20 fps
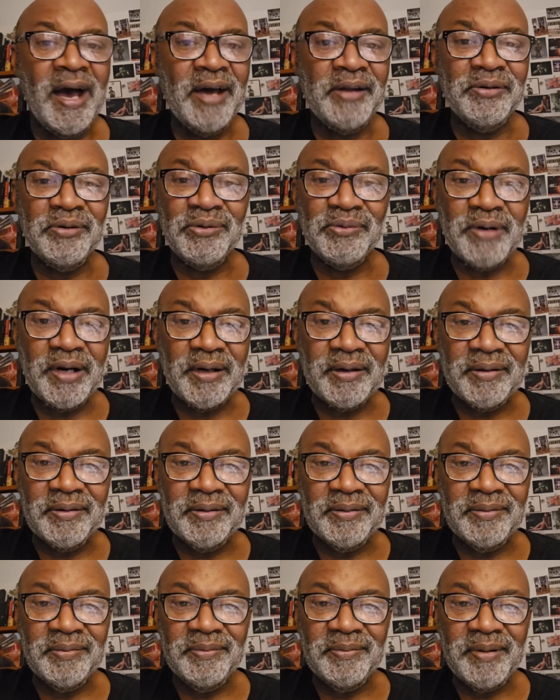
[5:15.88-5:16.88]
hot new
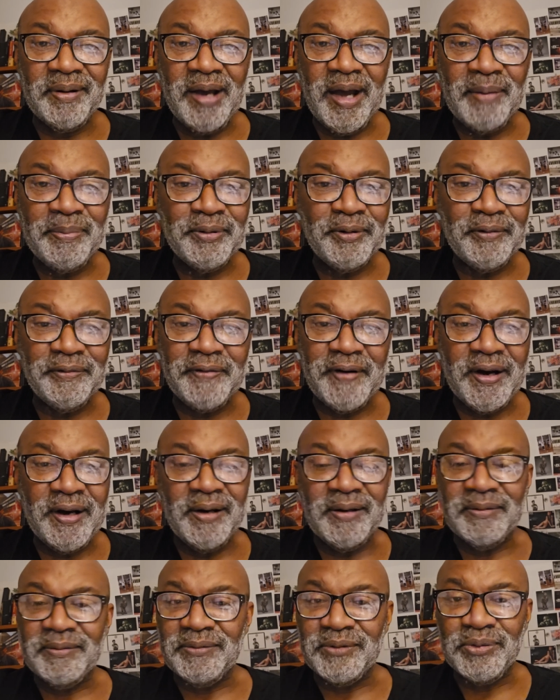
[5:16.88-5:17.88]
record, high
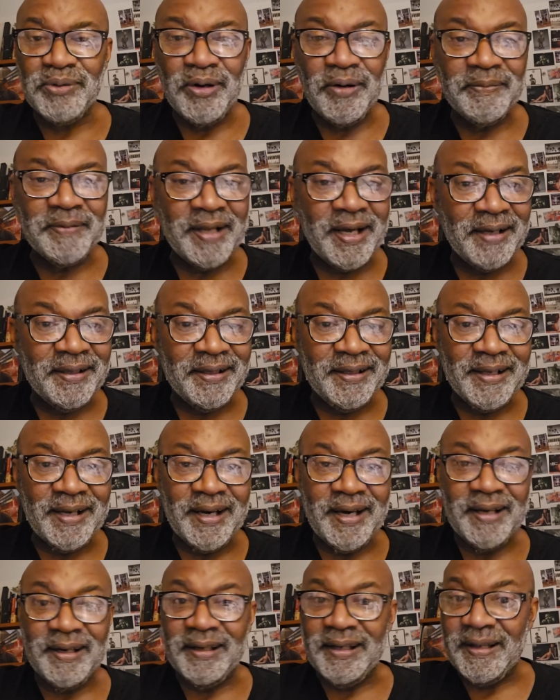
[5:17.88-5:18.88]
profile, $12.99,
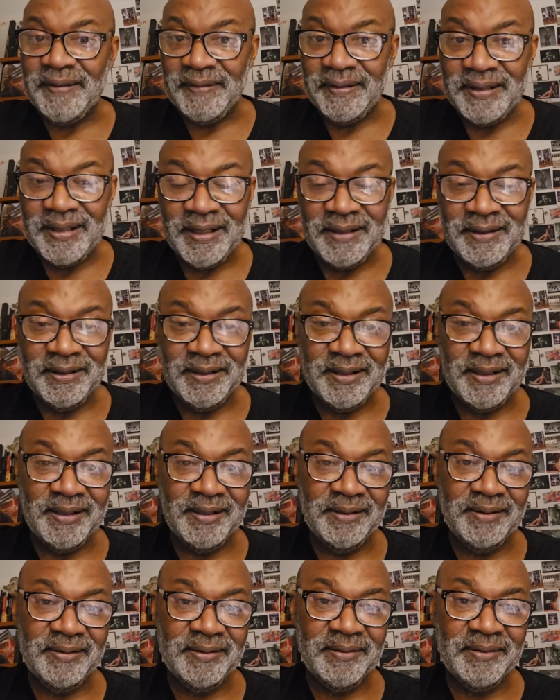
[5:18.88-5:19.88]

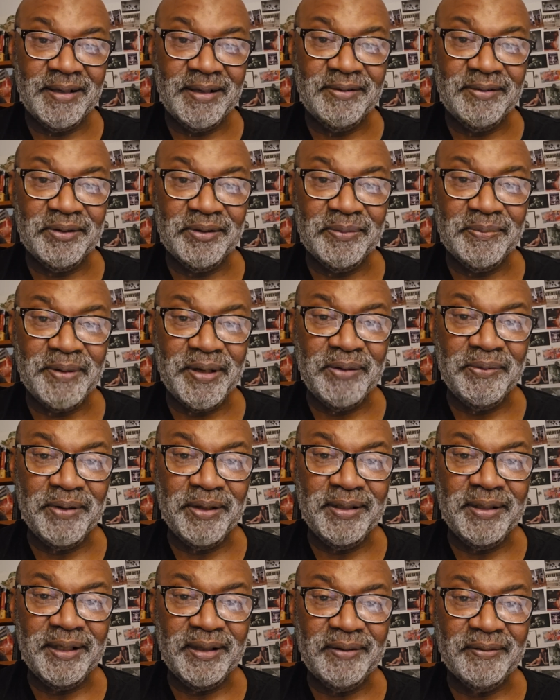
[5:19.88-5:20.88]
$11.99. That's what you paid
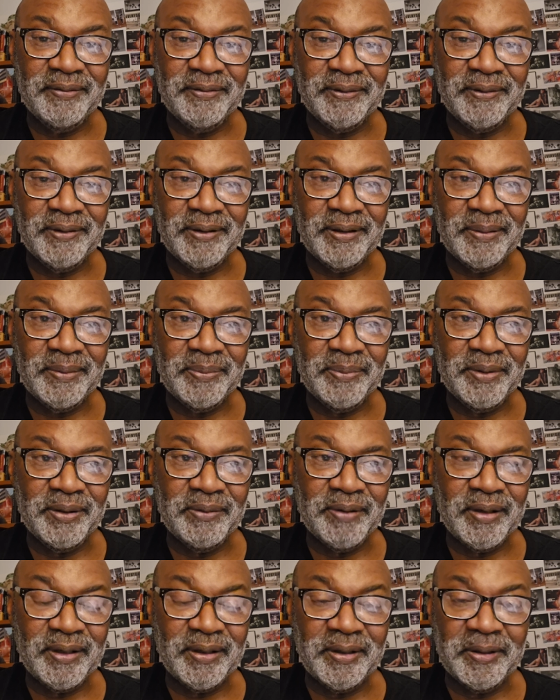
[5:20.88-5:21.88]
retail for a
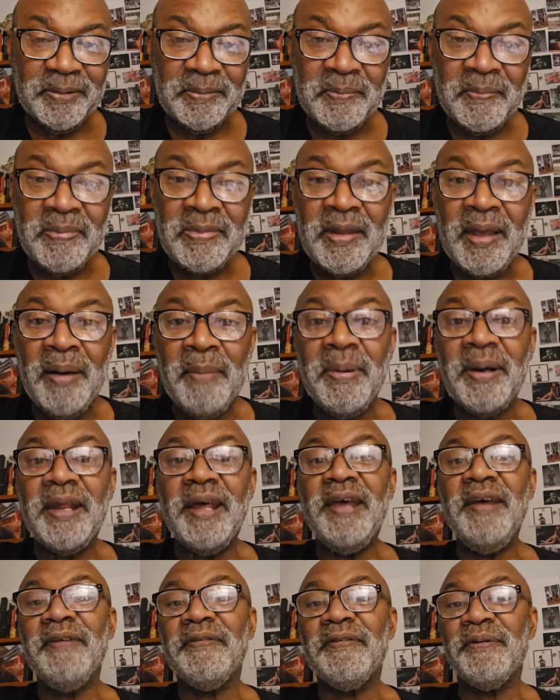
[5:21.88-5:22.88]
big record.
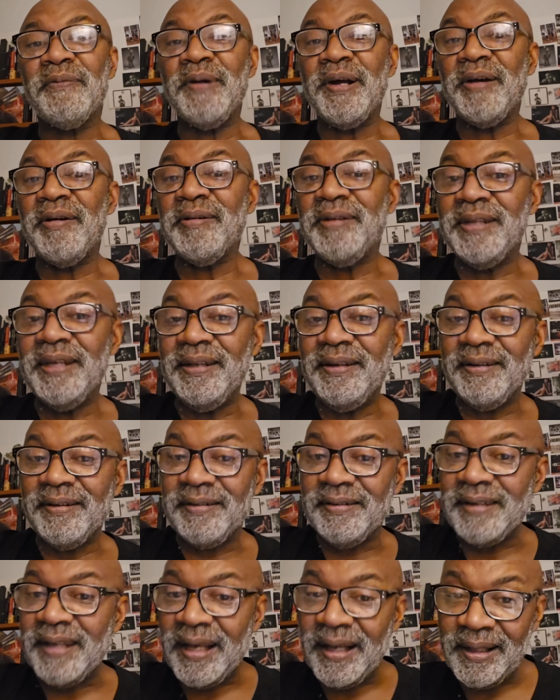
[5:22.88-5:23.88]
But if a record
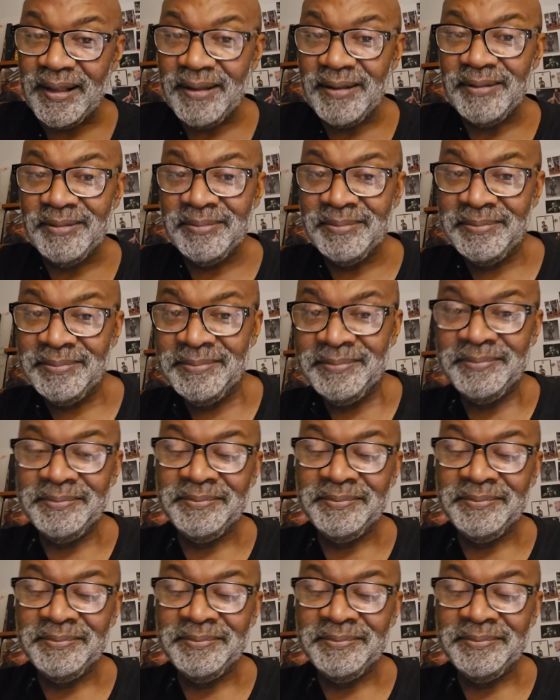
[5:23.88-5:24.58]
didn't sell,